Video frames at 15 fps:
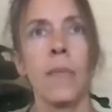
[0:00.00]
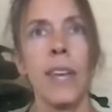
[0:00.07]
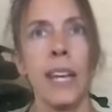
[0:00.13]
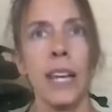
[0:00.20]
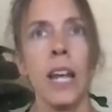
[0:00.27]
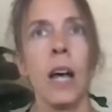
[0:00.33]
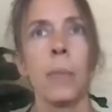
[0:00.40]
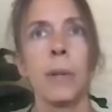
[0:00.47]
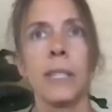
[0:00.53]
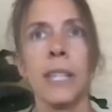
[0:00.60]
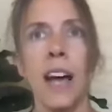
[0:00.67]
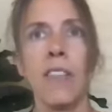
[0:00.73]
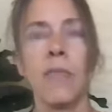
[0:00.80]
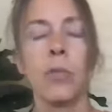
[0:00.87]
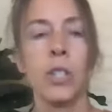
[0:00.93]
They can help us
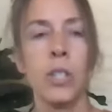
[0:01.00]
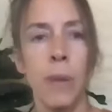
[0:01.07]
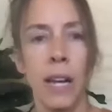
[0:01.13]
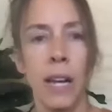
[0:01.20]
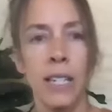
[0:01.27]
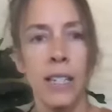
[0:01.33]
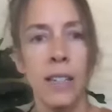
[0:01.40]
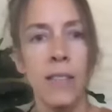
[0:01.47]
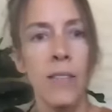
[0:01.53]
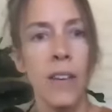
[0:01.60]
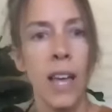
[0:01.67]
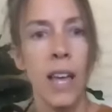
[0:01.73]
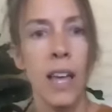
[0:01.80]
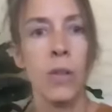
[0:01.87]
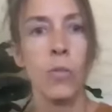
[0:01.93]
have perspective
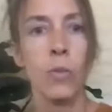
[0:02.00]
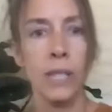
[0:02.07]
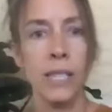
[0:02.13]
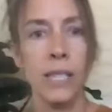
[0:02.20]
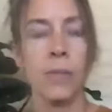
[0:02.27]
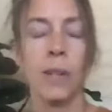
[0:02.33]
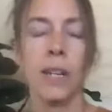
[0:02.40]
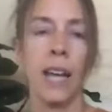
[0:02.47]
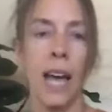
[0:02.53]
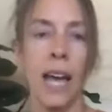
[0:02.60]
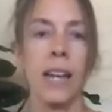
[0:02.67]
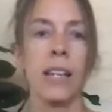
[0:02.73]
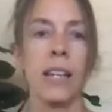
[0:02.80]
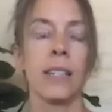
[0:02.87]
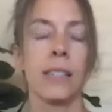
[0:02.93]
and wisdom and
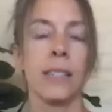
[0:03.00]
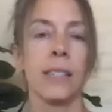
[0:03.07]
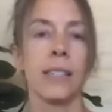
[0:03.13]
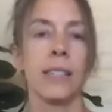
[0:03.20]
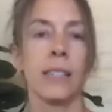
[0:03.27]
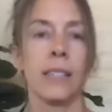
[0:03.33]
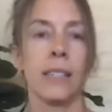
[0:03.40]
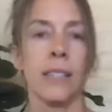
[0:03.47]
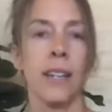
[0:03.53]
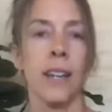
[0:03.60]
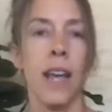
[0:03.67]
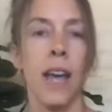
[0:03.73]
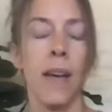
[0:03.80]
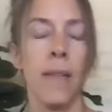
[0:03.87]
guidance. Yeah.